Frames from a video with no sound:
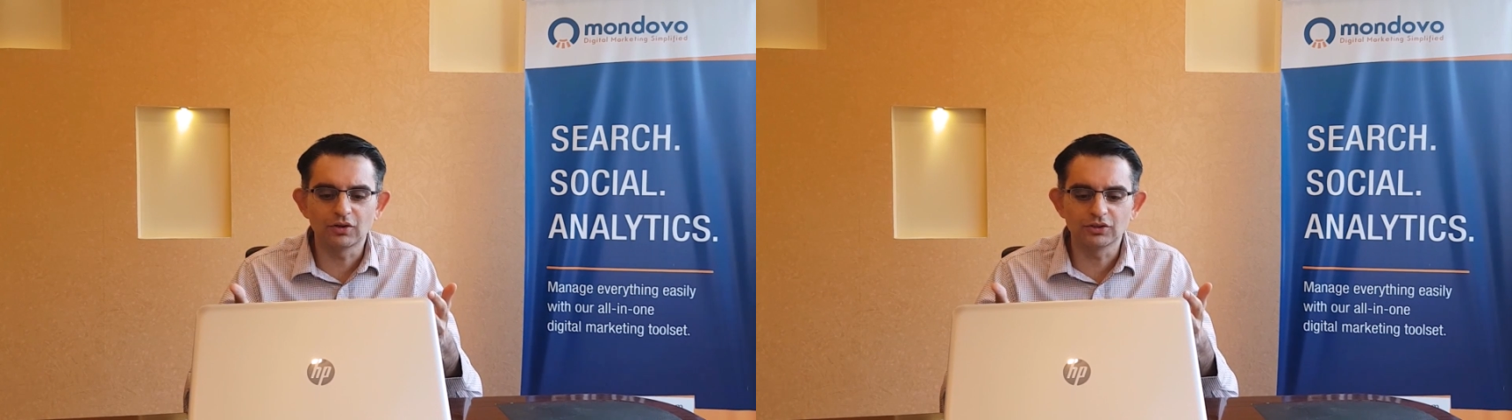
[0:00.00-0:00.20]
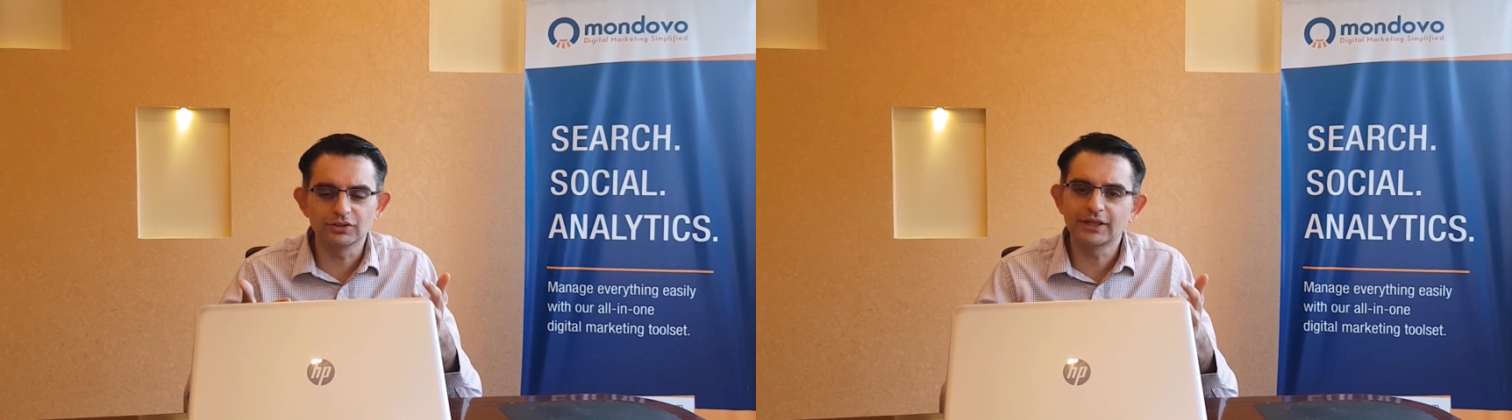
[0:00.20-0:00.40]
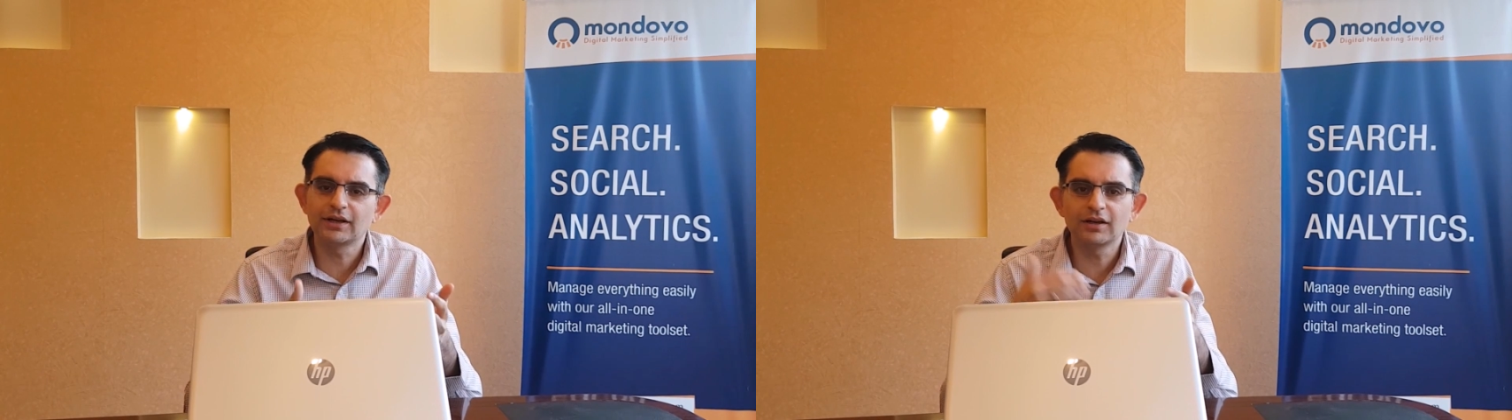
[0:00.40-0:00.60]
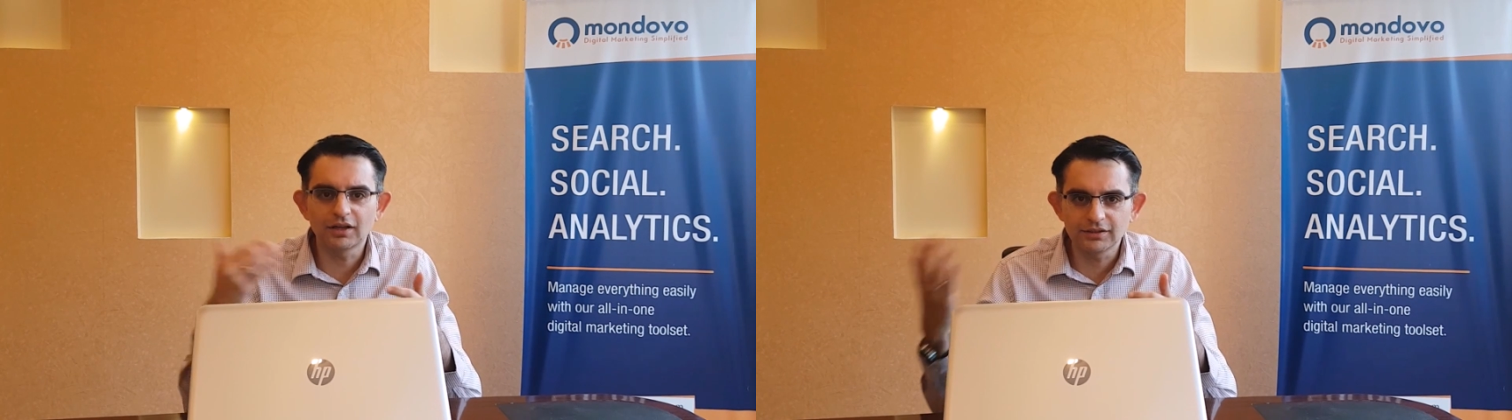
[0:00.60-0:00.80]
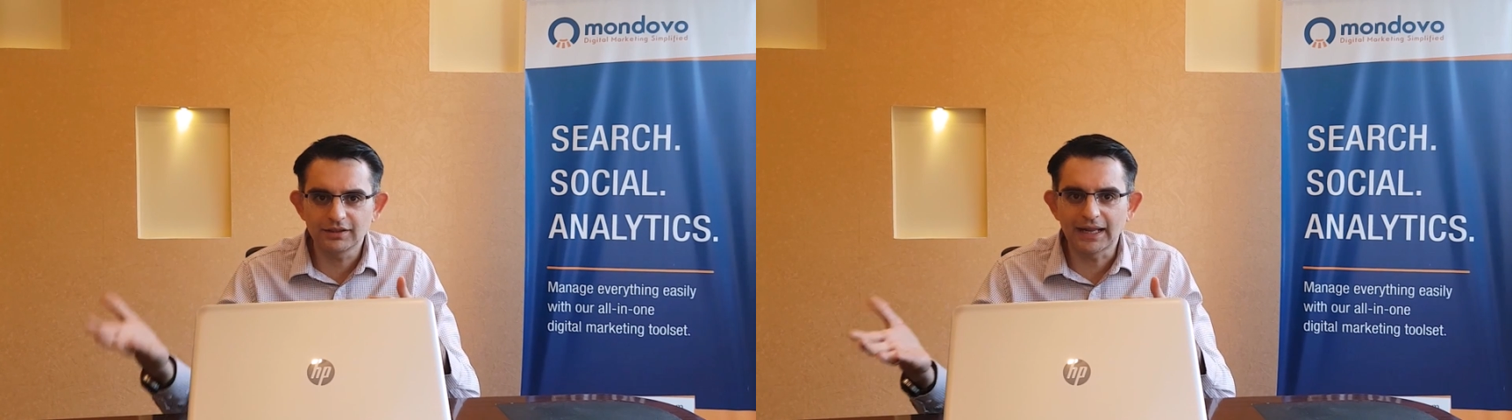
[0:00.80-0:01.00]
or there are
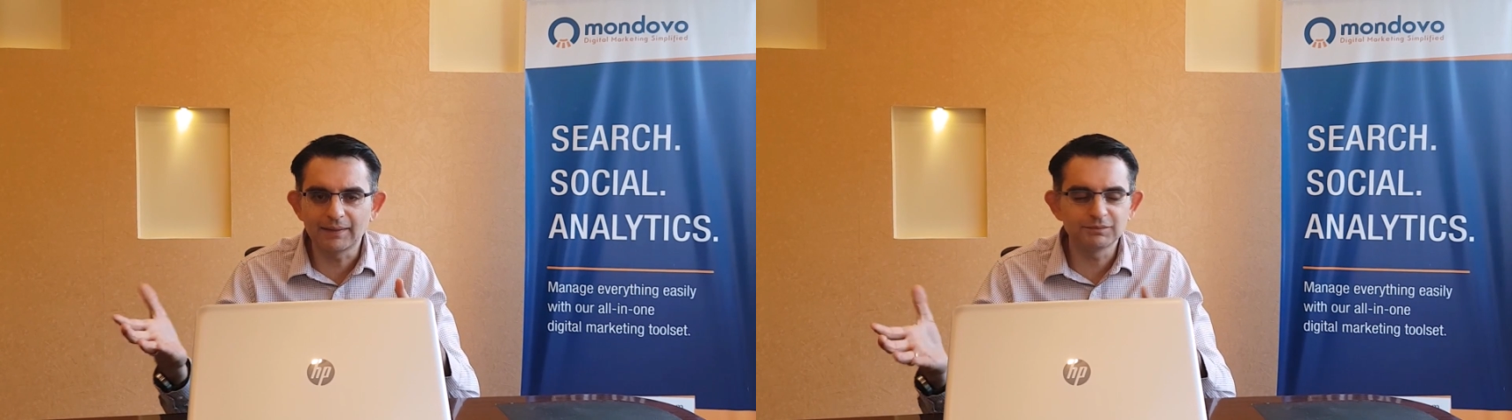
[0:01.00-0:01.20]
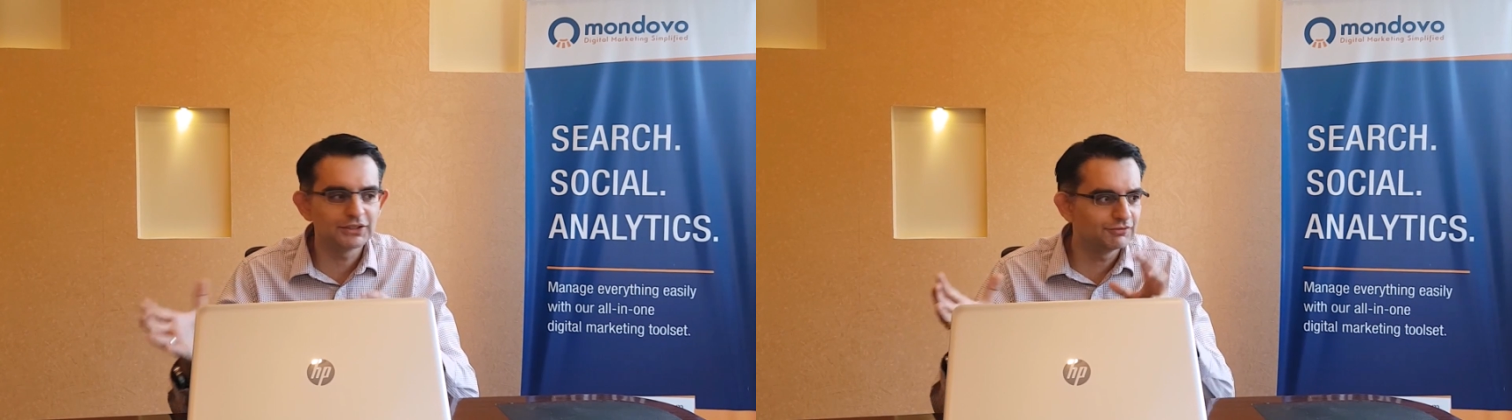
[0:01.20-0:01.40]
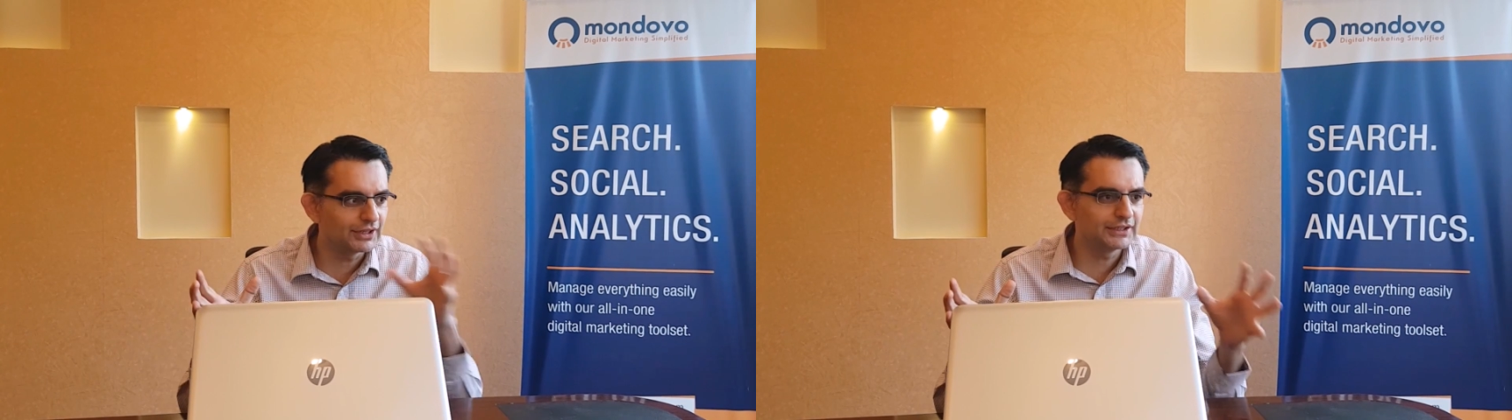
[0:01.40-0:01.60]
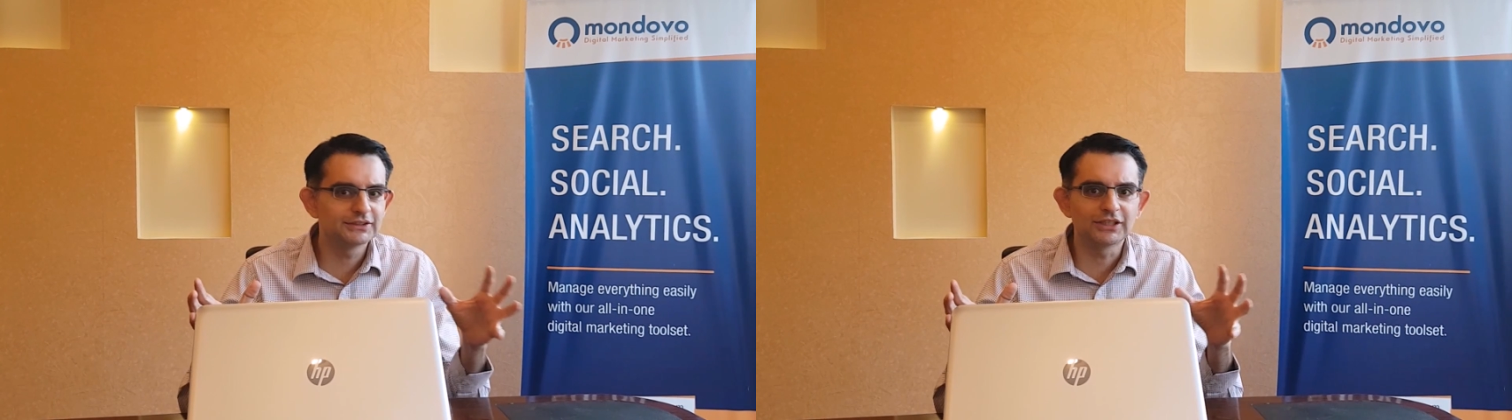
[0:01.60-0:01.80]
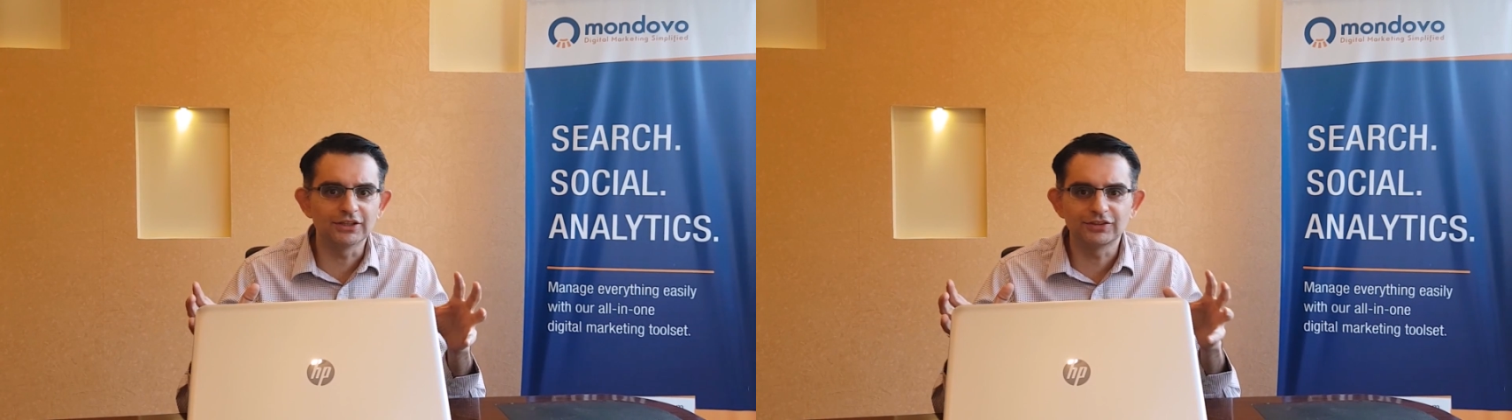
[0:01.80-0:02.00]
other apps in
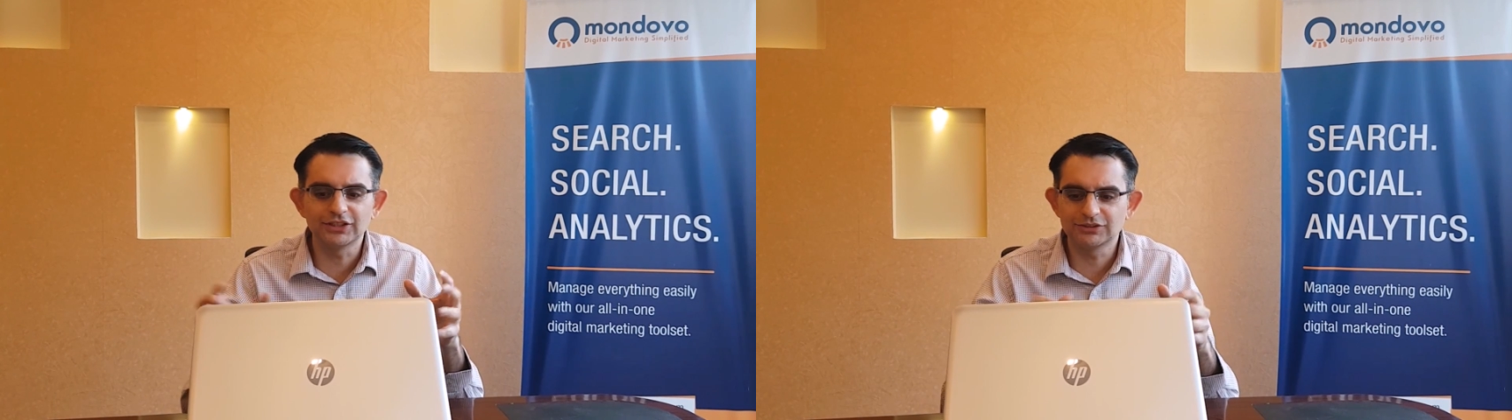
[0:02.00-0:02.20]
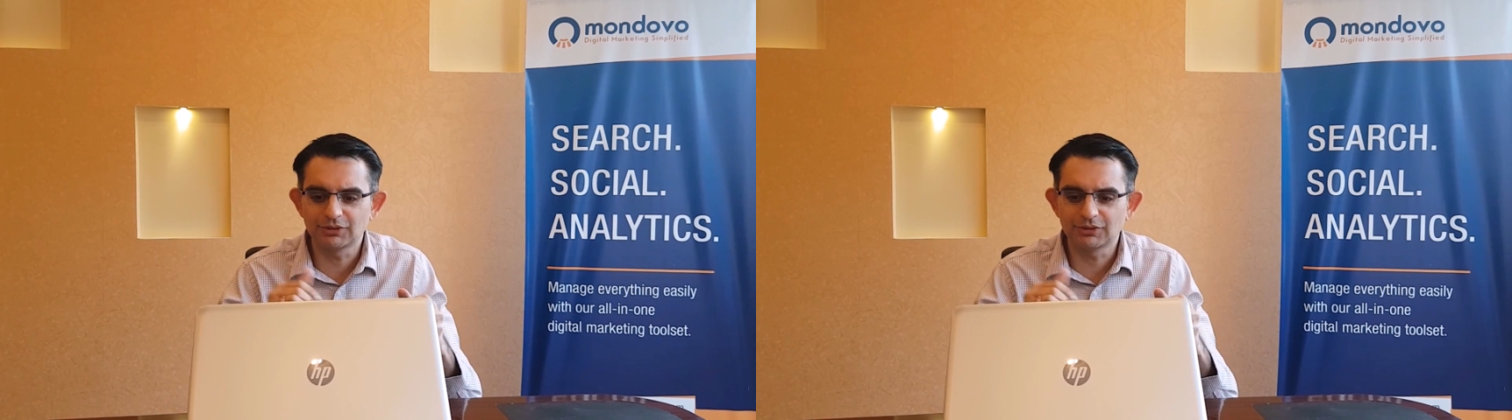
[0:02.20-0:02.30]
various countries